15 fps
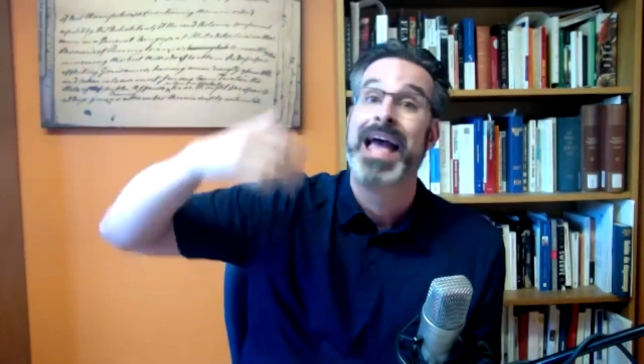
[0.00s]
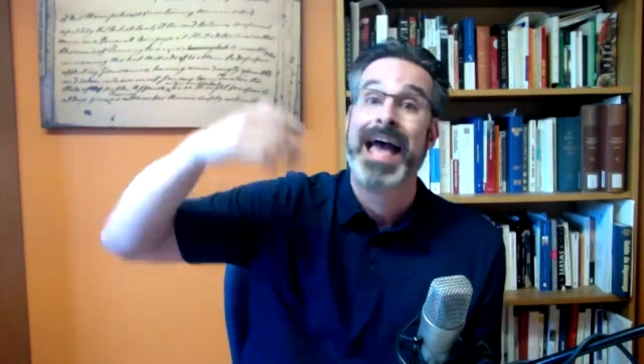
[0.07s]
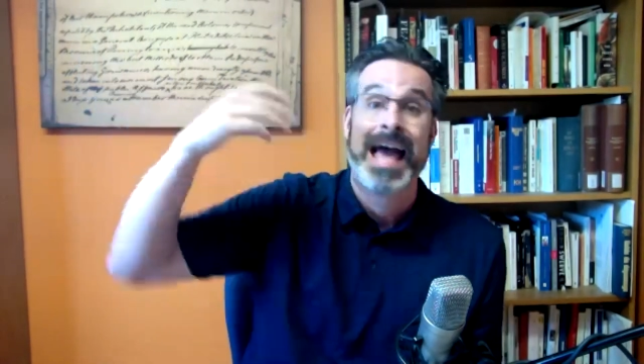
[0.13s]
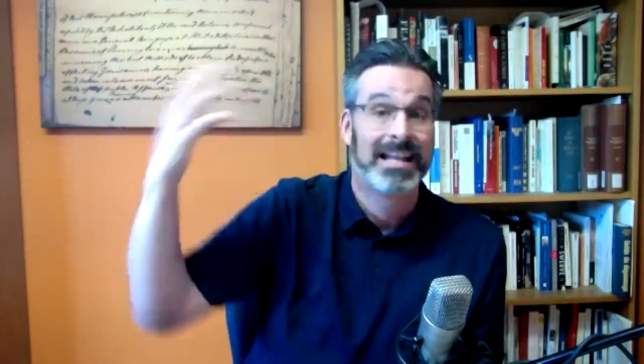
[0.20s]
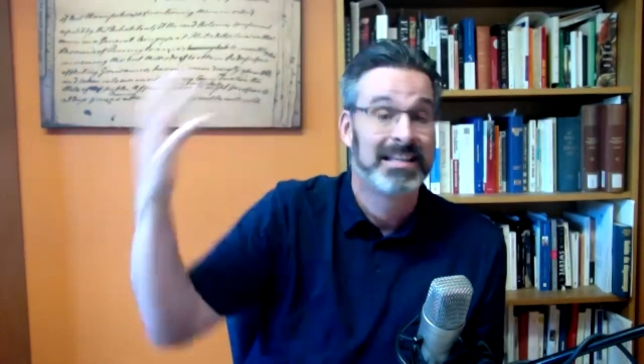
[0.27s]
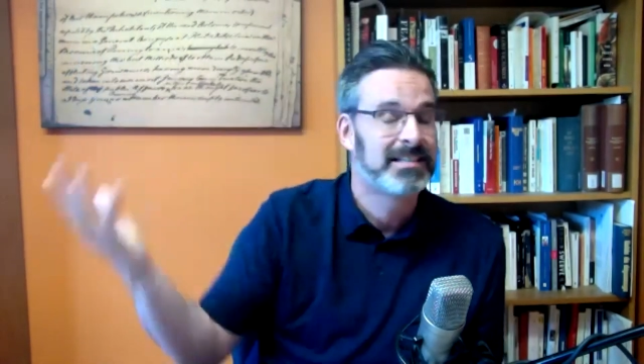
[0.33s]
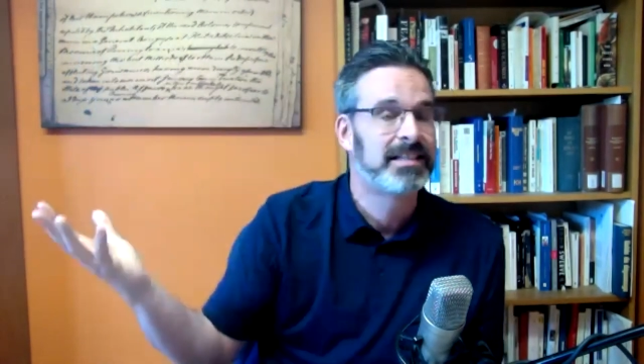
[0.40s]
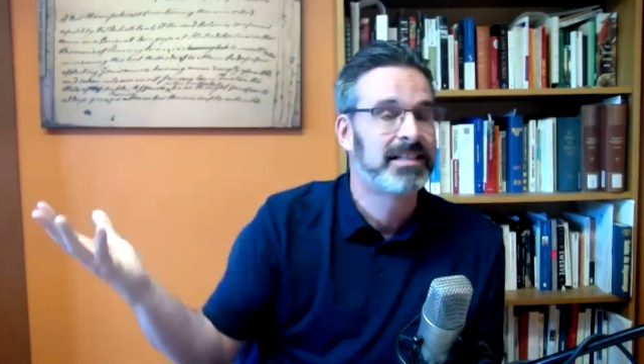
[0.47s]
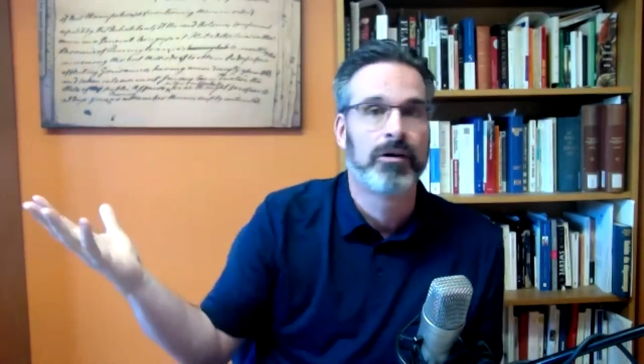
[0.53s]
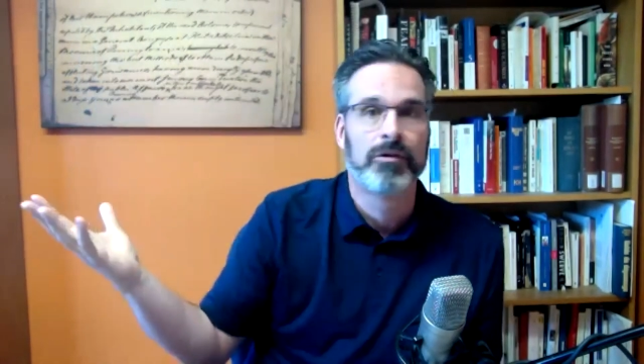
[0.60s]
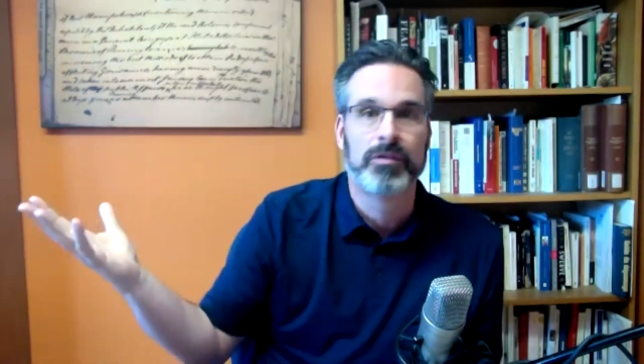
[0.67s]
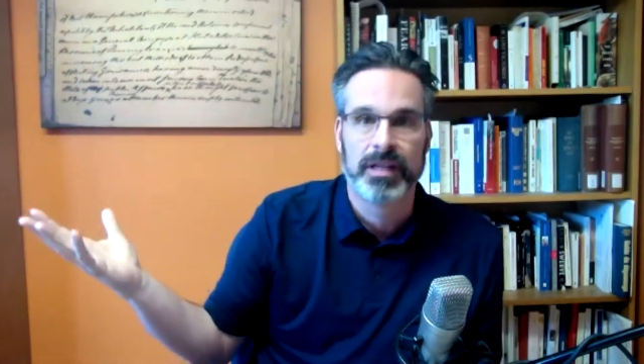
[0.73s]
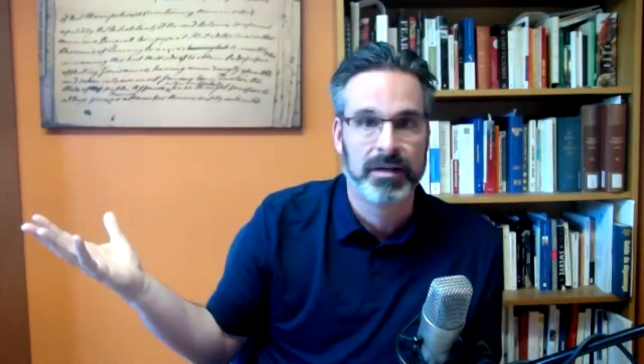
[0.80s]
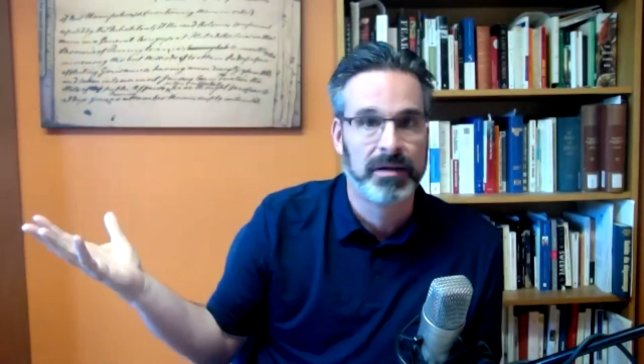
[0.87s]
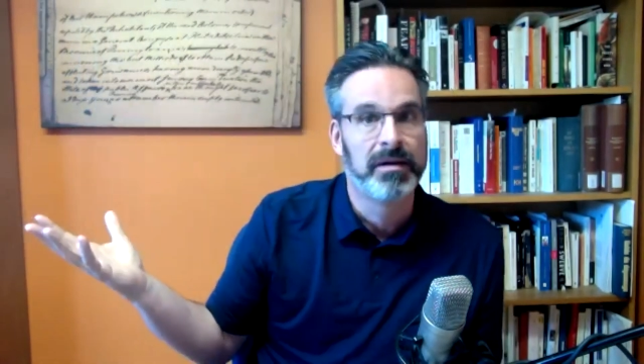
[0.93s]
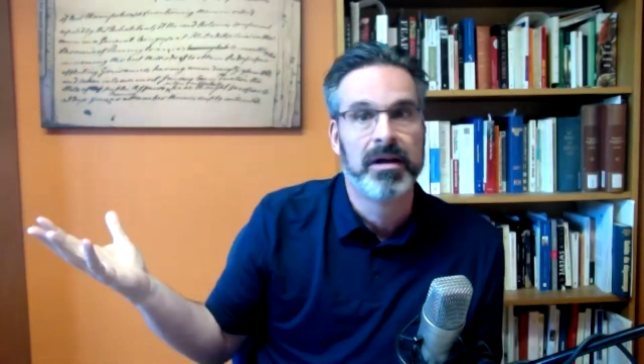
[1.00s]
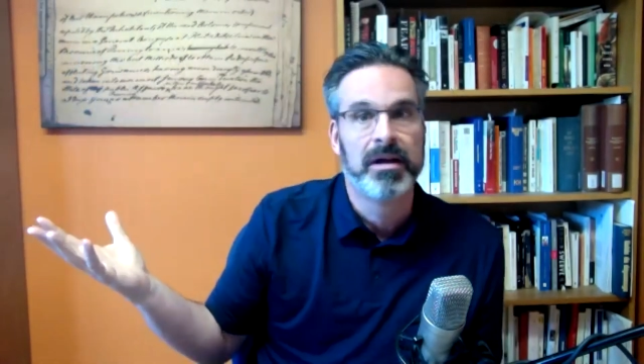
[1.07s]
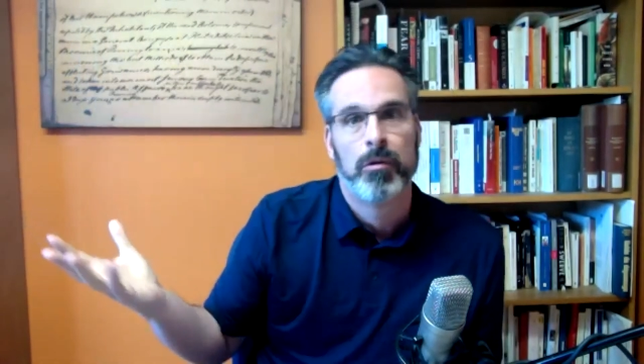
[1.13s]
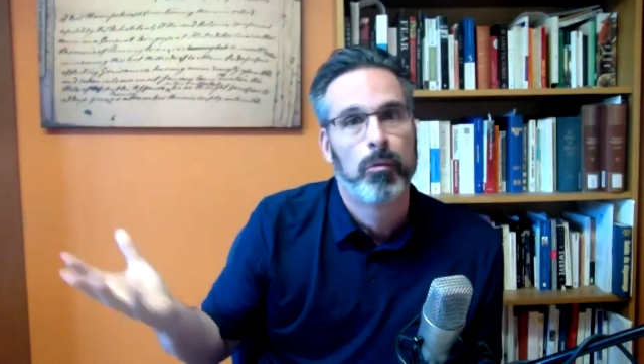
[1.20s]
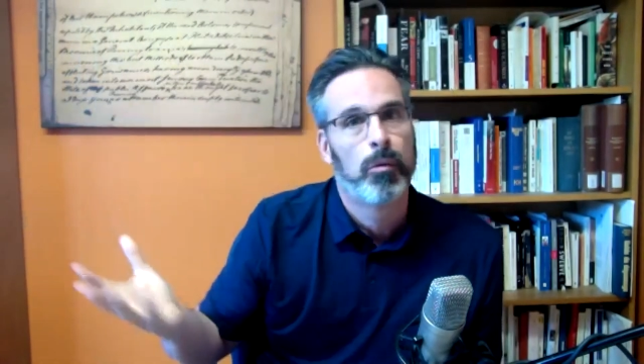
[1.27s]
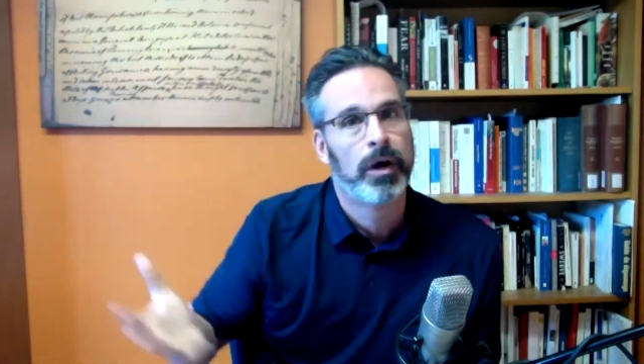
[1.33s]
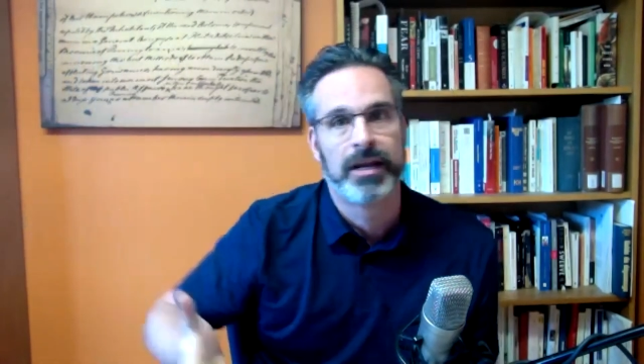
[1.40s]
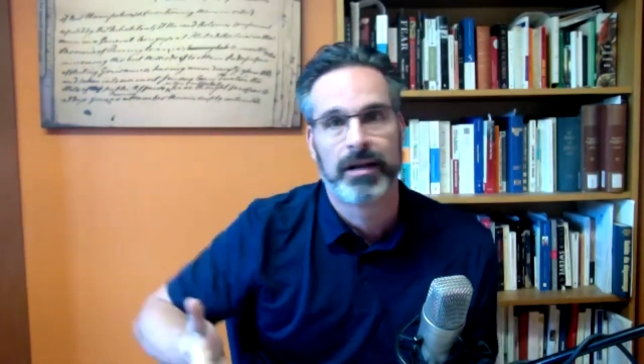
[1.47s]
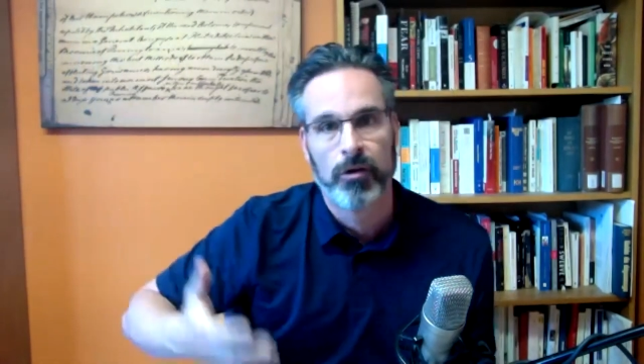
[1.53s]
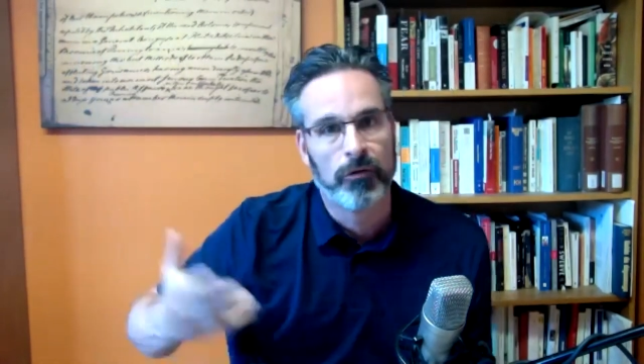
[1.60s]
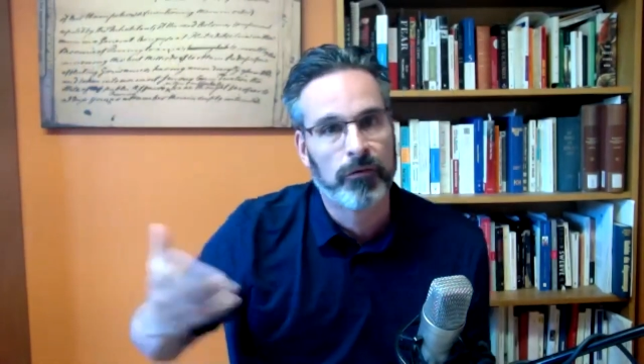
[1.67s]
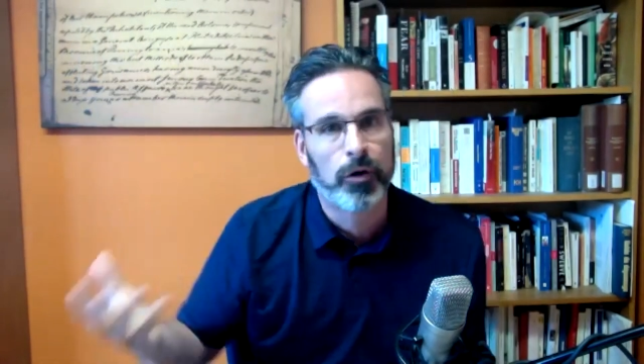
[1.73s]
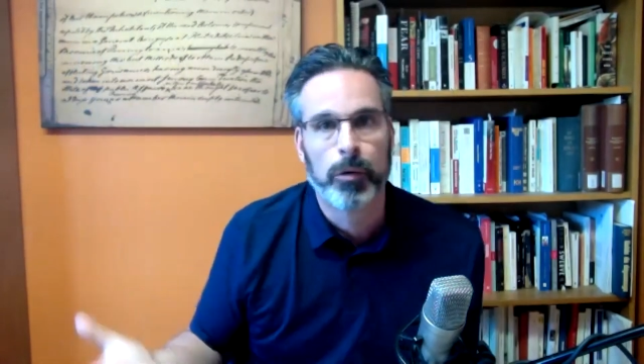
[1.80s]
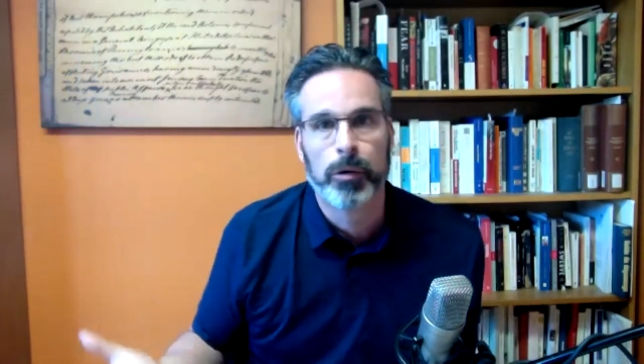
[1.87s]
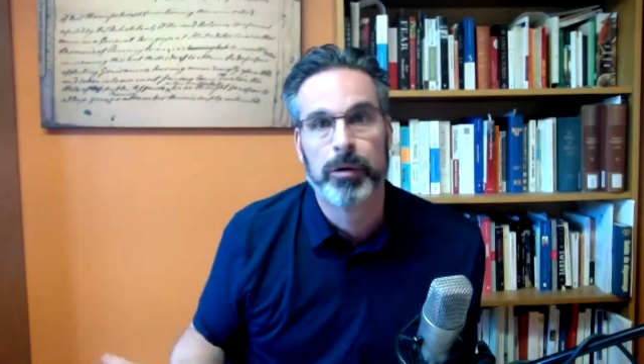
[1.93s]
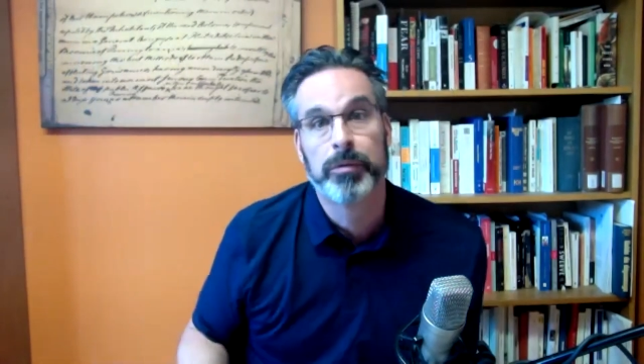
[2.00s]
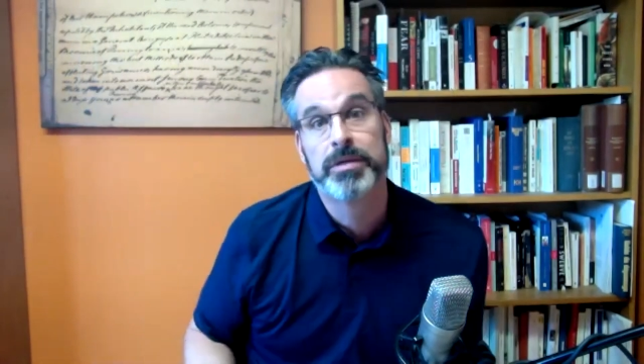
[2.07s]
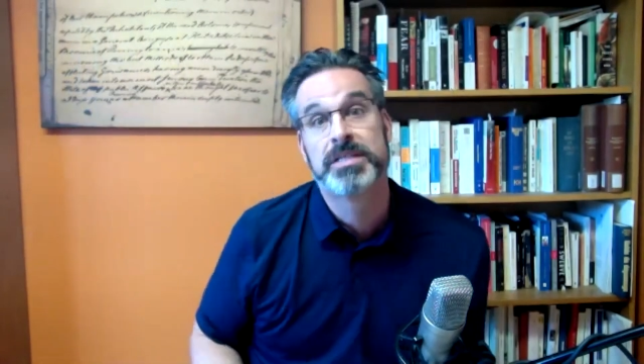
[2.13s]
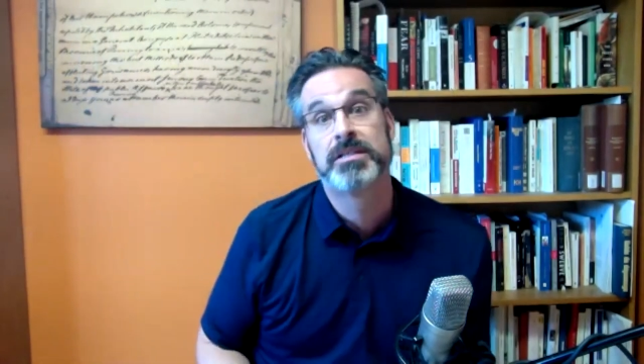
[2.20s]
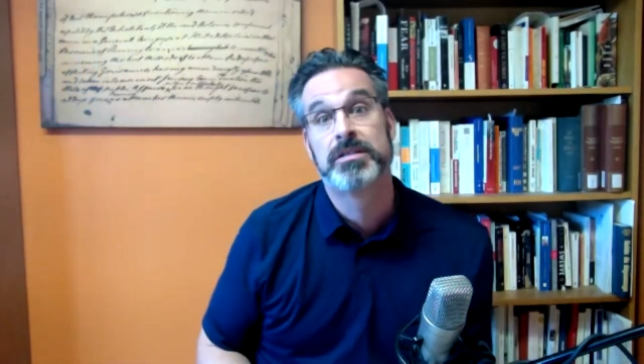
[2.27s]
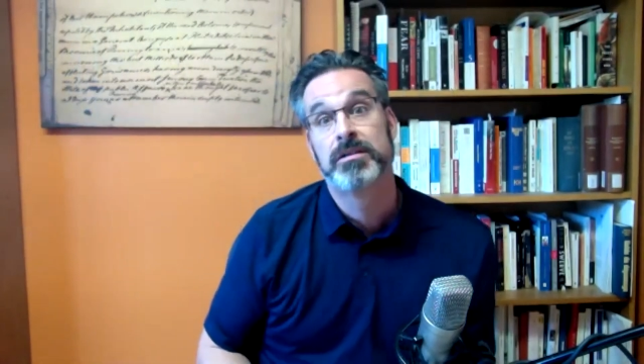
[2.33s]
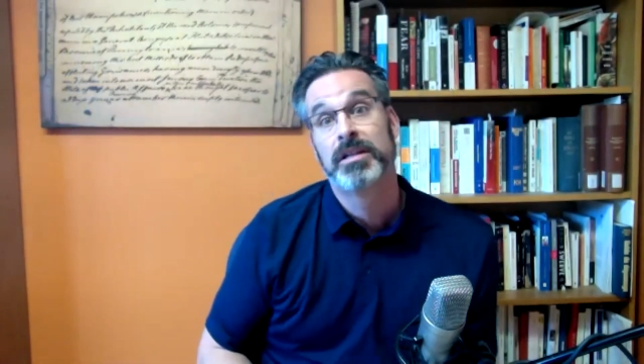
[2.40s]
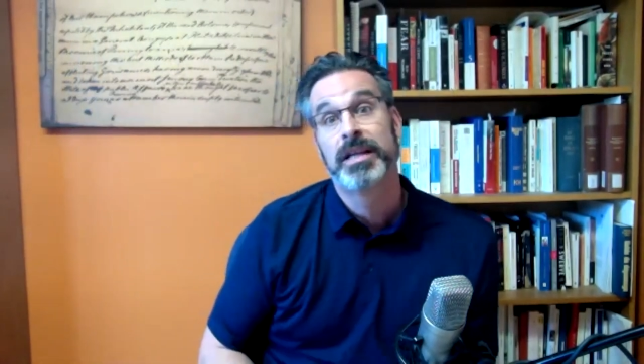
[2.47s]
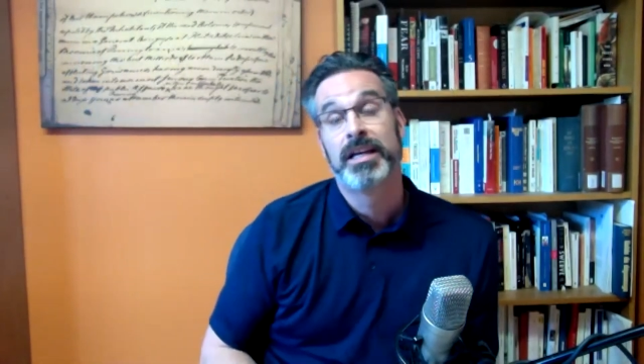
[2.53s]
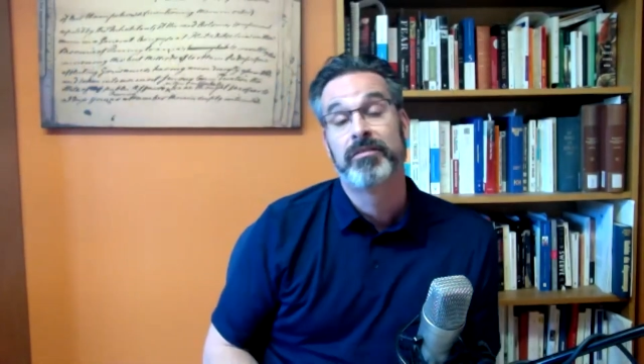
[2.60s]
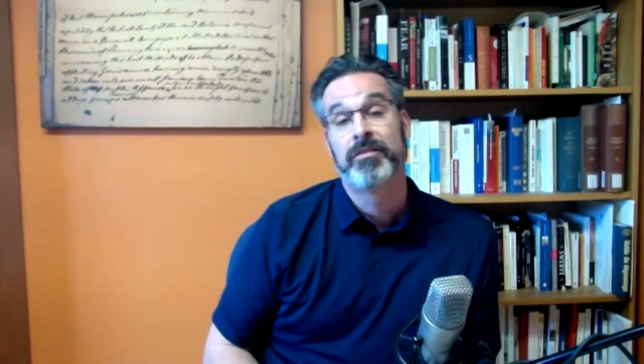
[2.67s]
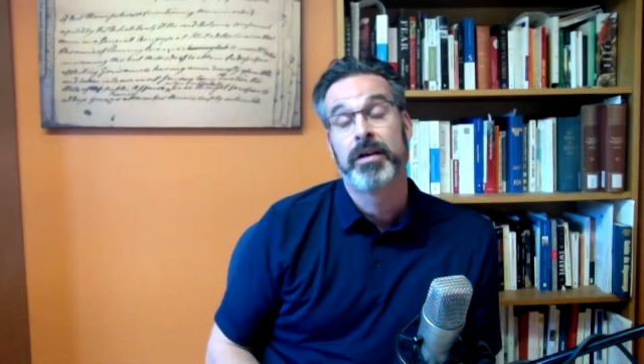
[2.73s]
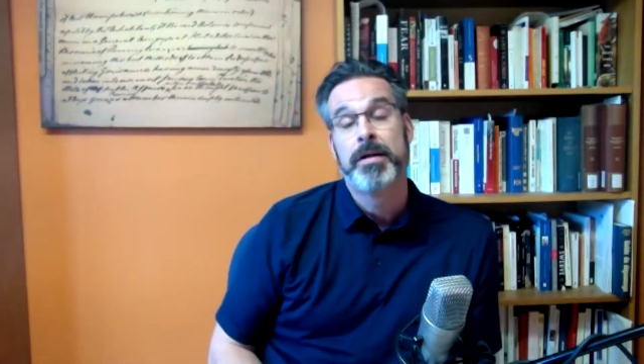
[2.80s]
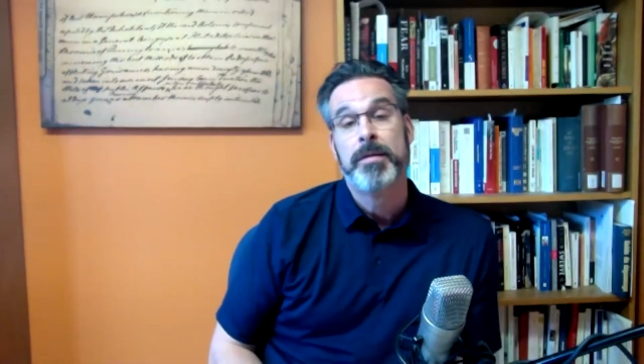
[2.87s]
Hence, the only way to go forward was to leave.